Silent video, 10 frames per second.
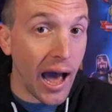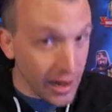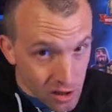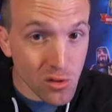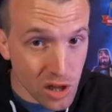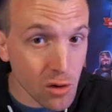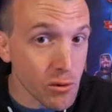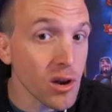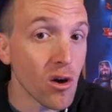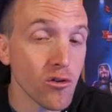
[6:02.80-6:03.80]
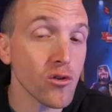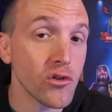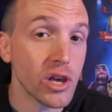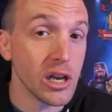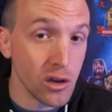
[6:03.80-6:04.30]
I do think we'll also
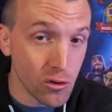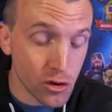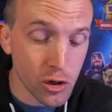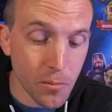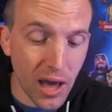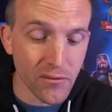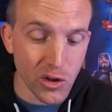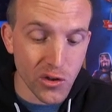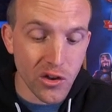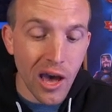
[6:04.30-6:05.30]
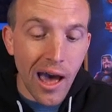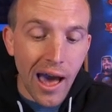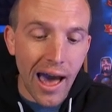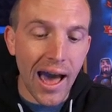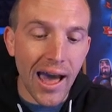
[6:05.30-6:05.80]
see new troop levels,
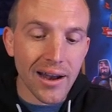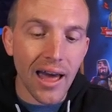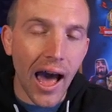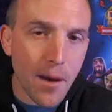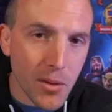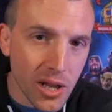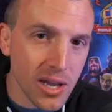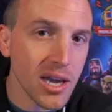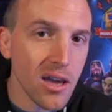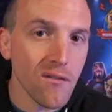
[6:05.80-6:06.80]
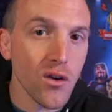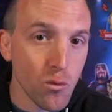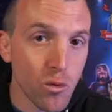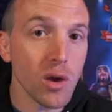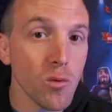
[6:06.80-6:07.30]
and I believe
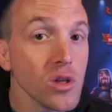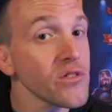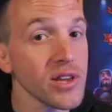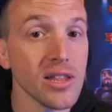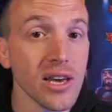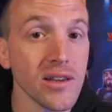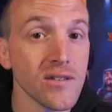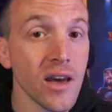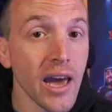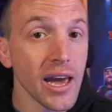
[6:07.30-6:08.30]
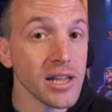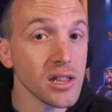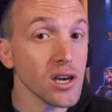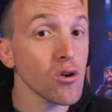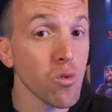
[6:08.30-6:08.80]
we will see this in
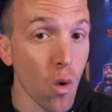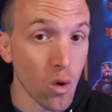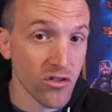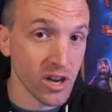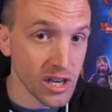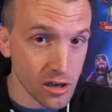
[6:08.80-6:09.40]
the quarterly